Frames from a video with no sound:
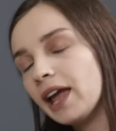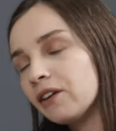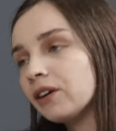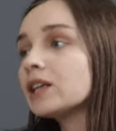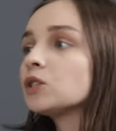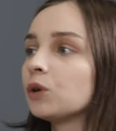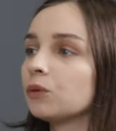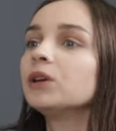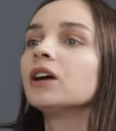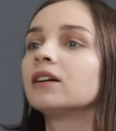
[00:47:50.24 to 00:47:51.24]
areas
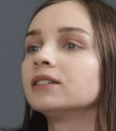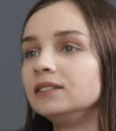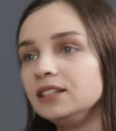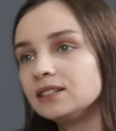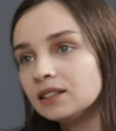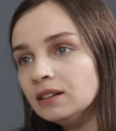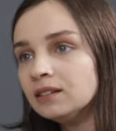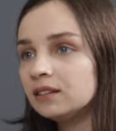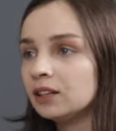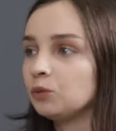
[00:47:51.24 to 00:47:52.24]
where we are
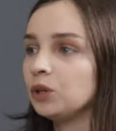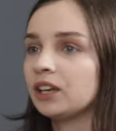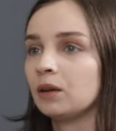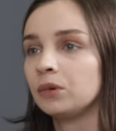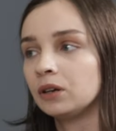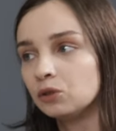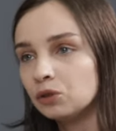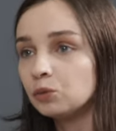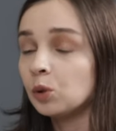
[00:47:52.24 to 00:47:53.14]
decent and that we can be good.